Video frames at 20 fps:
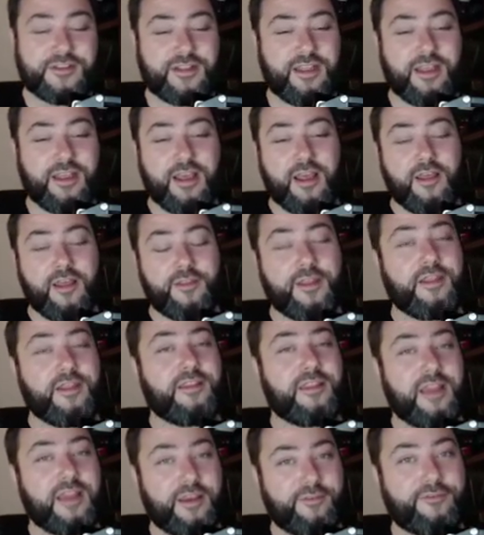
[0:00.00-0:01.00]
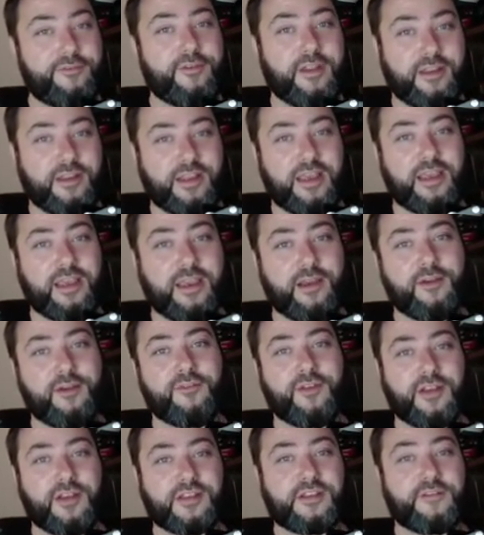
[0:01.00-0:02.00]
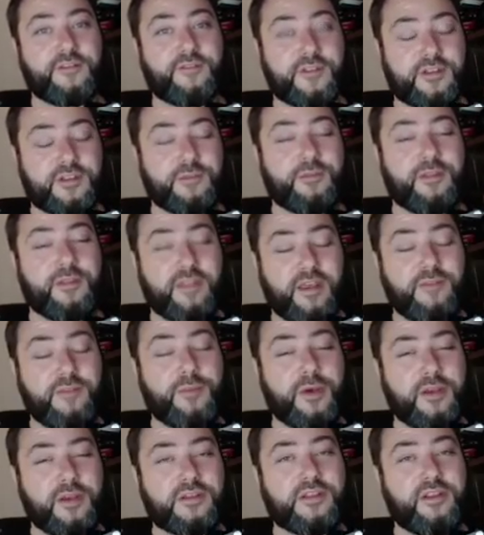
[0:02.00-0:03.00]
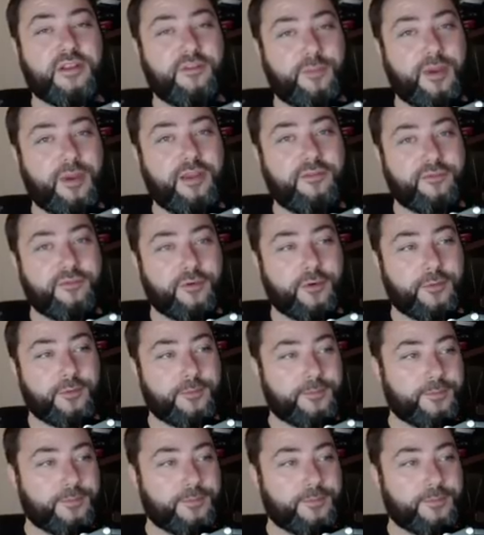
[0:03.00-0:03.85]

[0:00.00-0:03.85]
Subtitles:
They definitely take care of it as if it's something they personally have paid for.